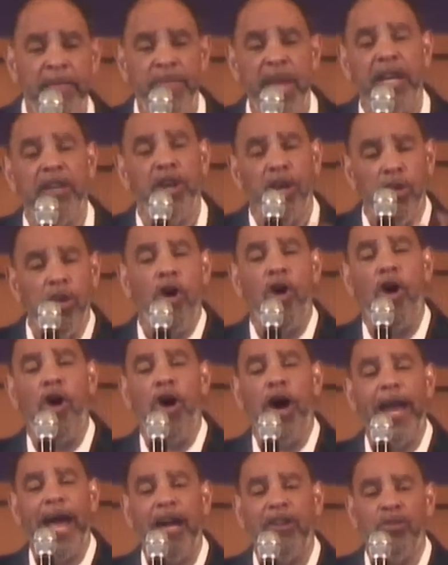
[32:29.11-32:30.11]
that the
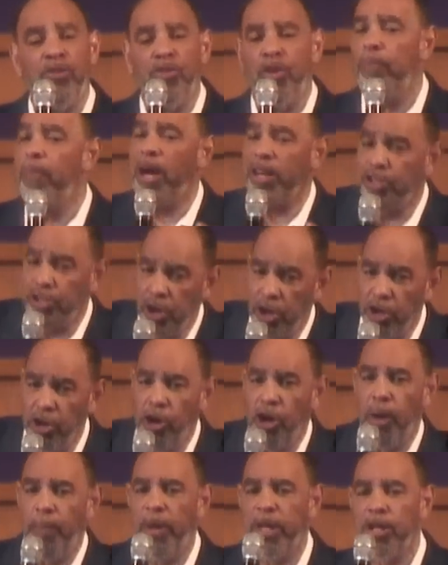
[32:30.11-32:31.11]
Lord, I don't know about your
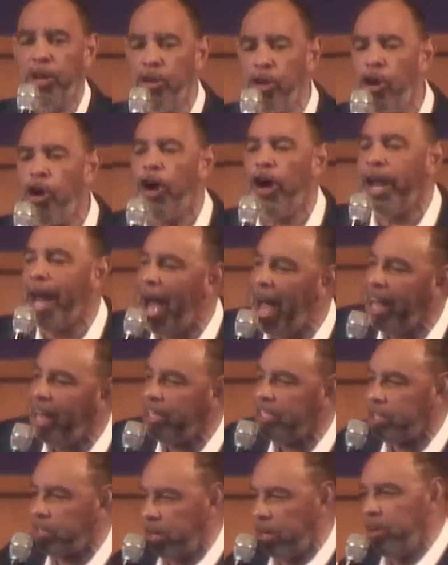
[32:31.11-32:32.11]
Lord, but the Lord
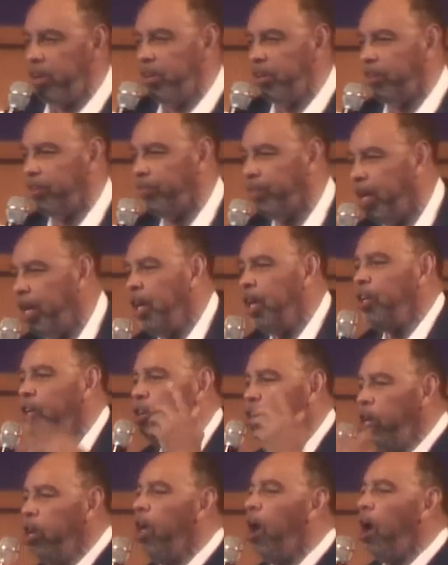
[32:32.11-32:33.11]
I serve
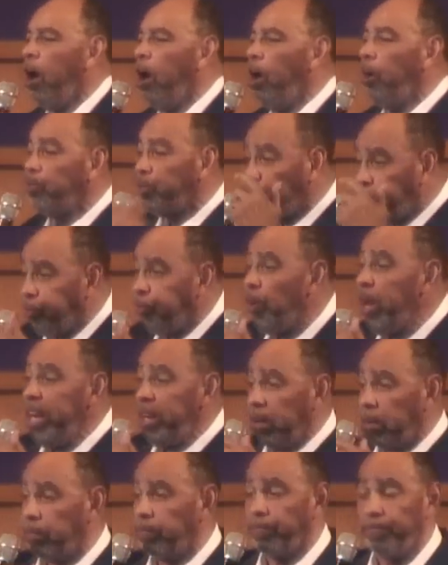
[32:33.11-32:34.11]
loves
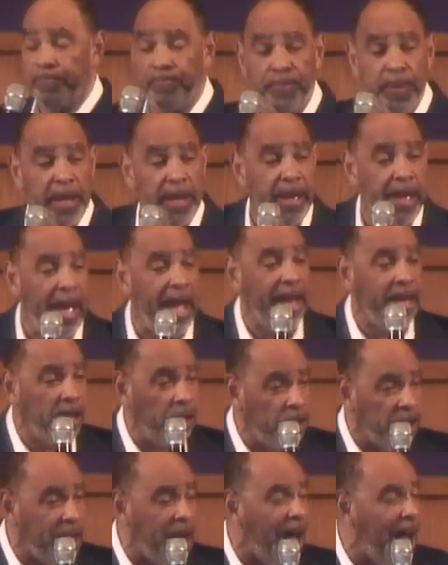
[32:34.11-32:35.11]
freedom. And
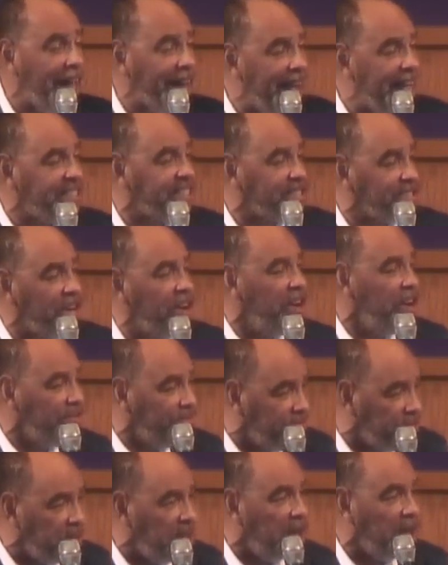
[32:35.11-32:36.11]
the God I
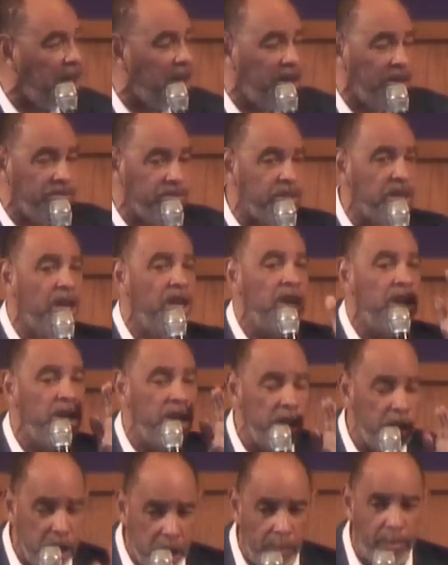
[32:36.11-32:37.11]
serve loves
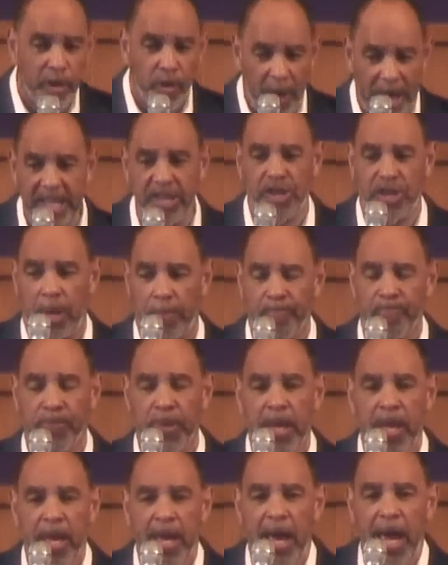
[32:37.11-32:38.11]
liberation.
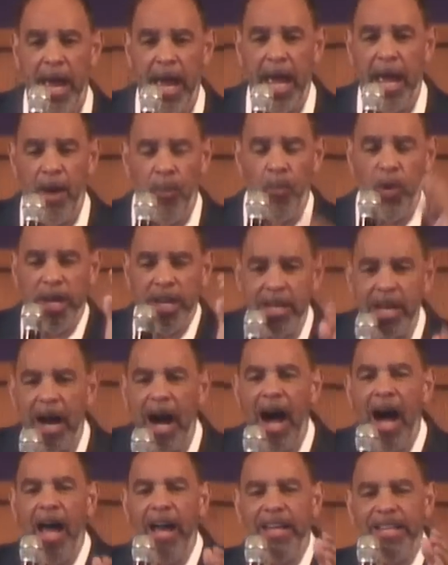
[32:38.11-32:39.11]
And when
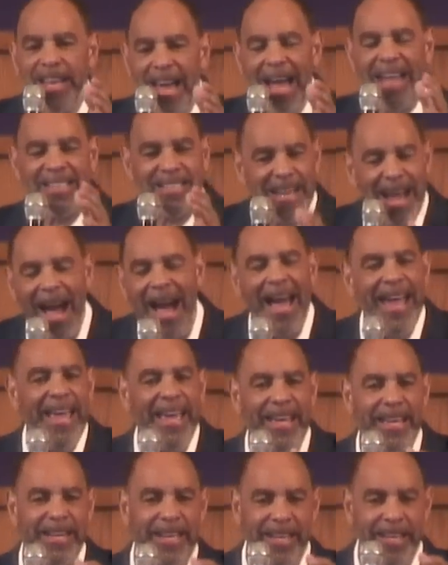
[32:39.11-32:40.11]
God got
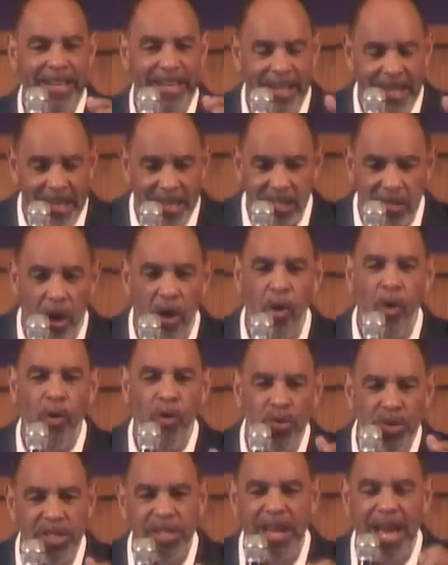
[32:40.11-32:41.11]
tired and in his
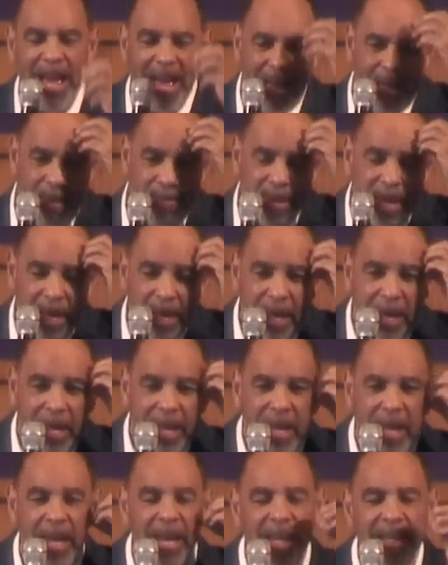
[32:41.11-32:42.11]
own time,
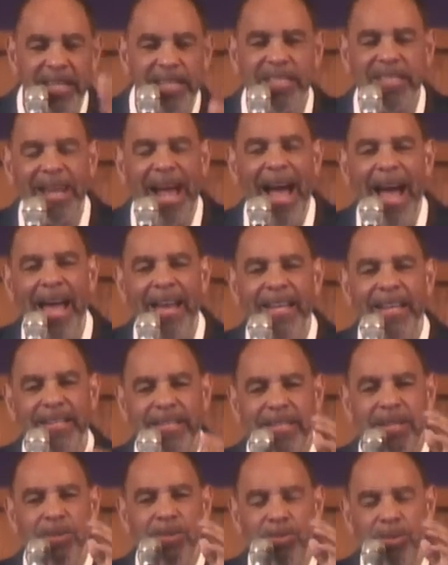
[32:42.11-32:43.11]
he decided
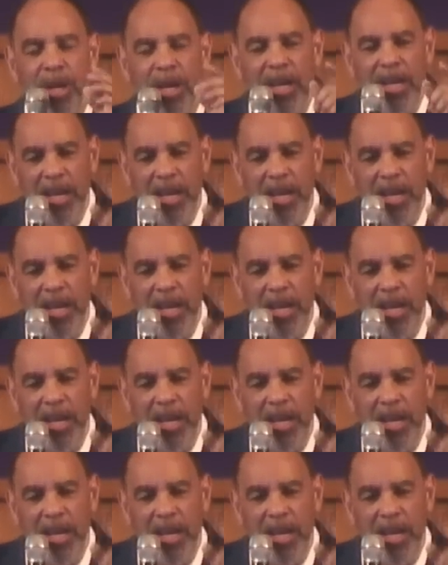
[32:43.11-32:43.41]
to